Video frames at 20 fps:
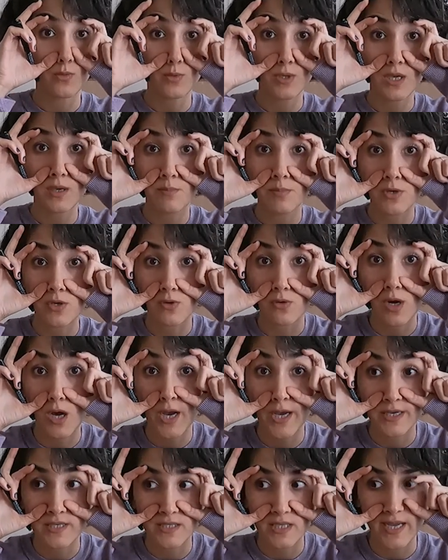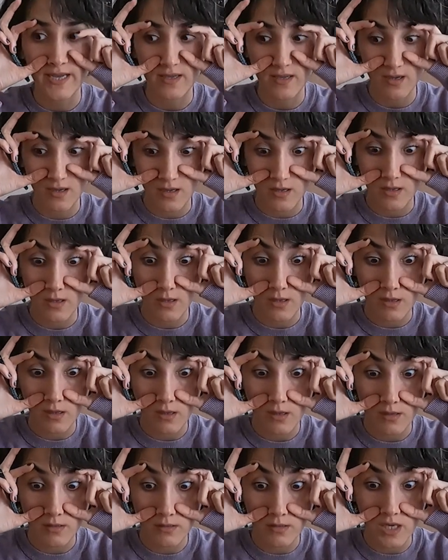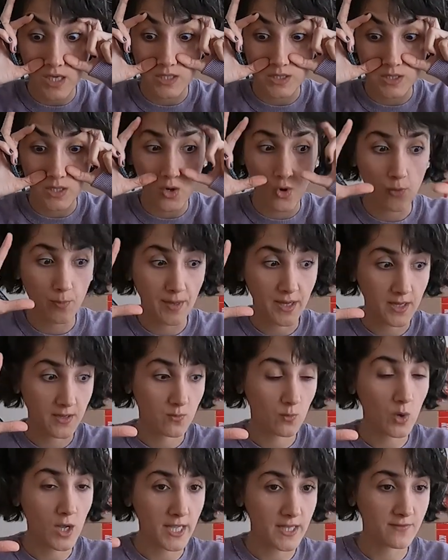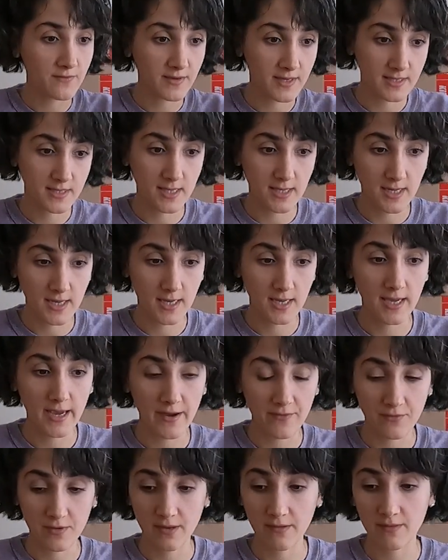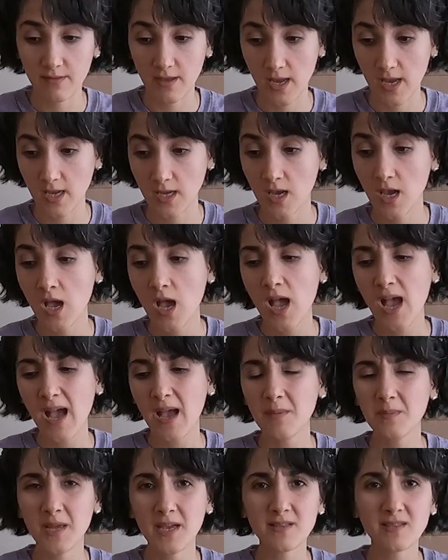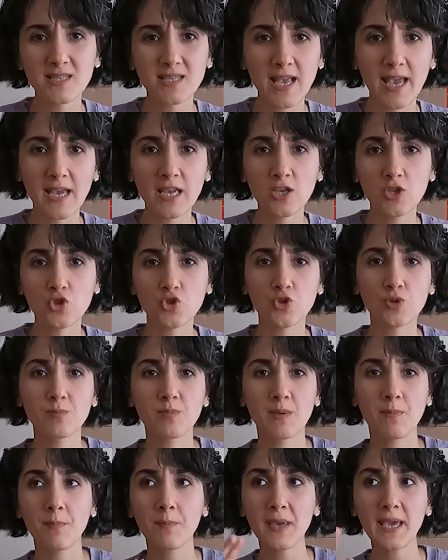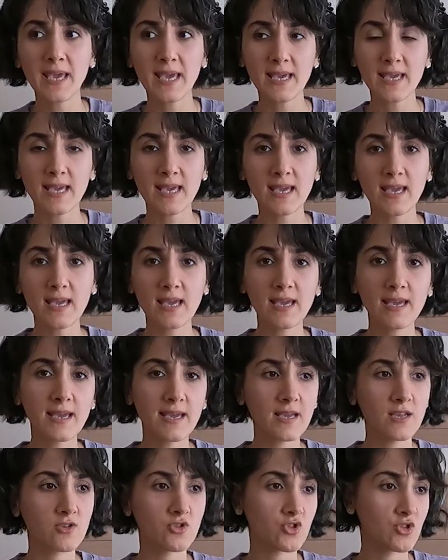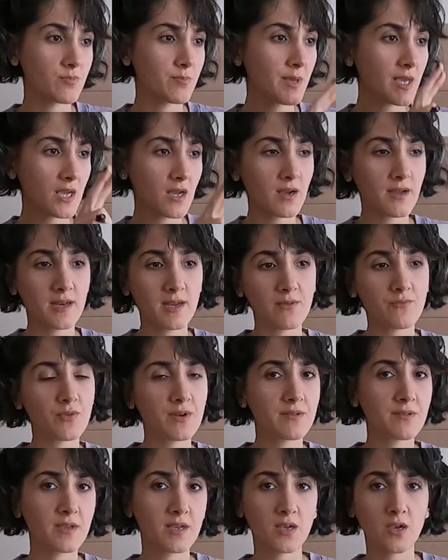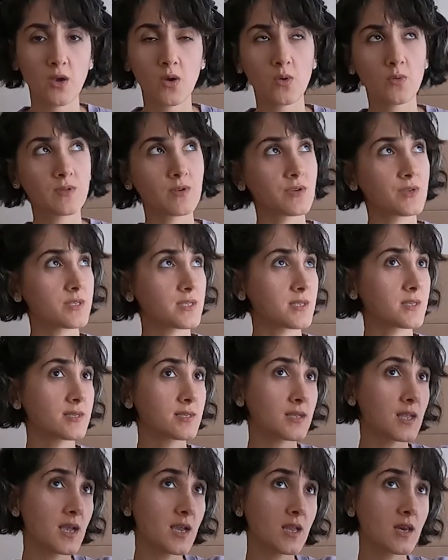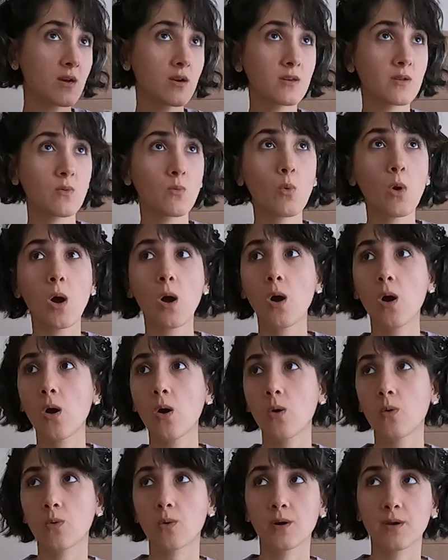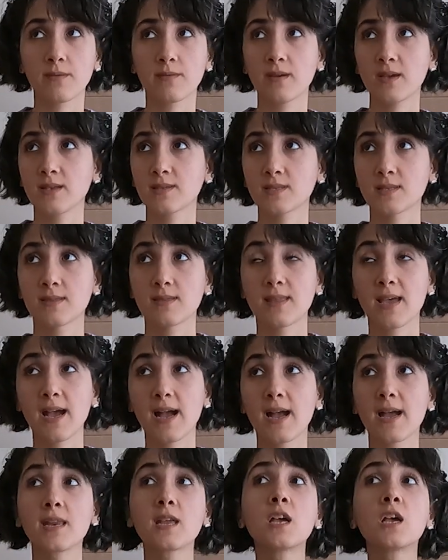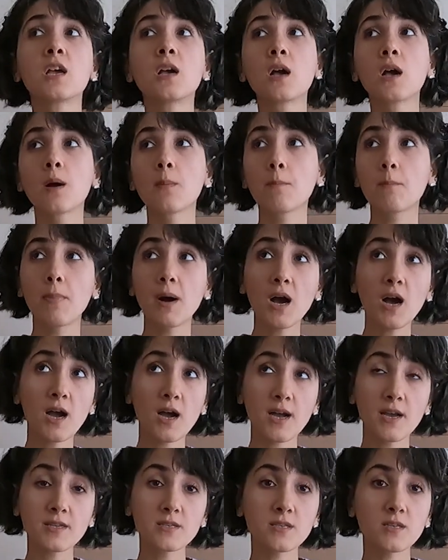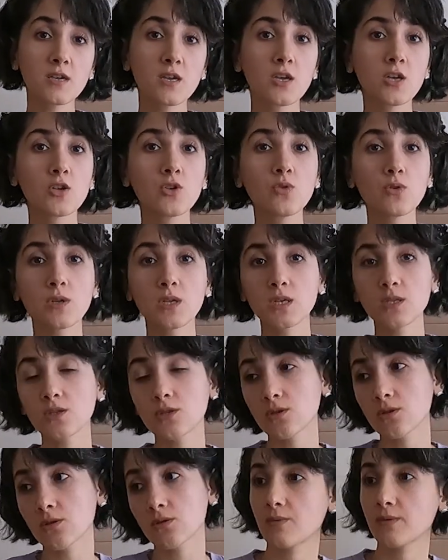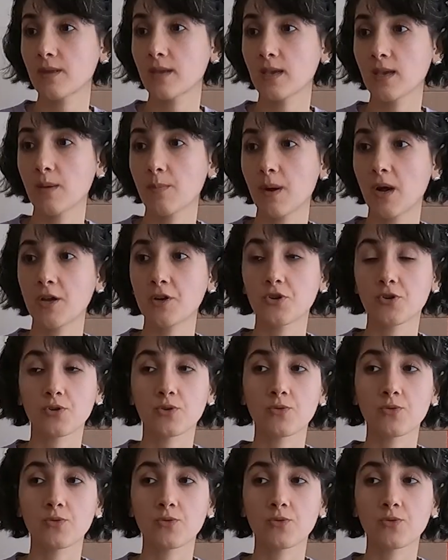keep your eyes like this open while visiting everything. I'm not saying you should be picky, you should pick on everything, there's a stain on a wall or this and that, but you need to think about your